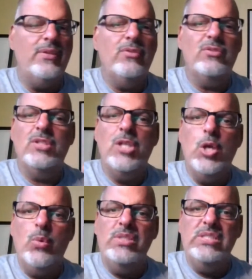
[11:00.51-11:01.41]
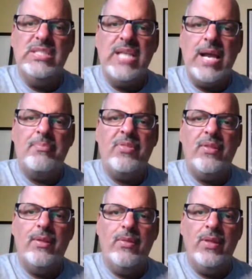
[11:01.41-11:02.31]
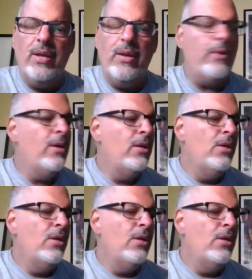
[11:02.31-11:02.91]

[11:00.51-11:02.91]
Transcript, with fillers: There's no depth there.